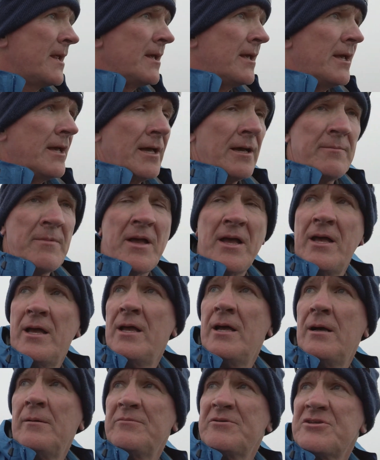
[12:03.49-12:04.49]
Um,
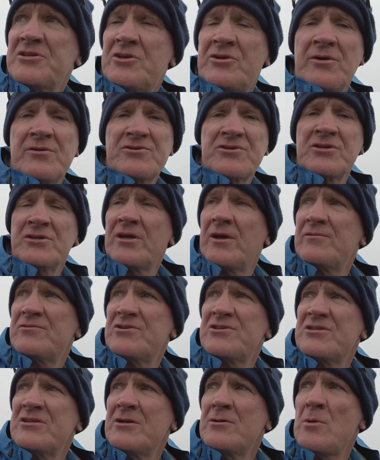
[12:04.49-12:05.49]
I'm just crouching down
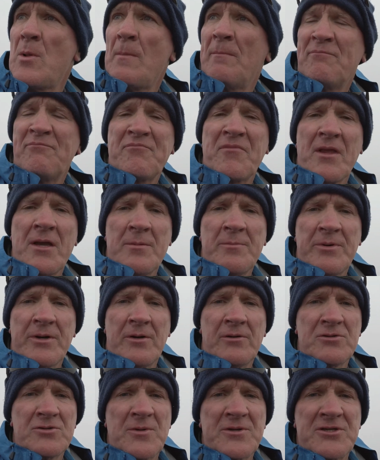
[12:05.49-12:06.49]
just now, but
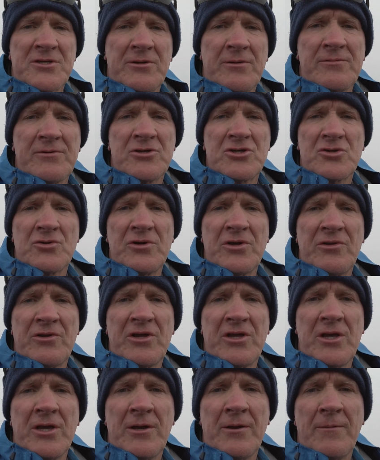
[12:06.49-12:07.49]
I'll switch around and show you
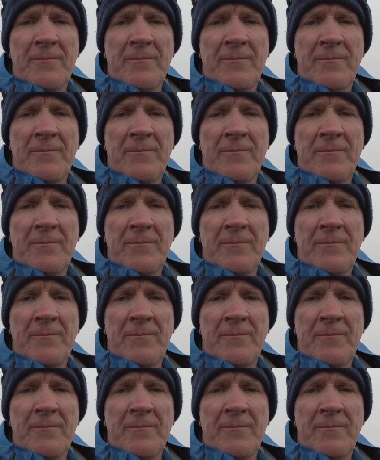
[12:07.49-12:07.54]
the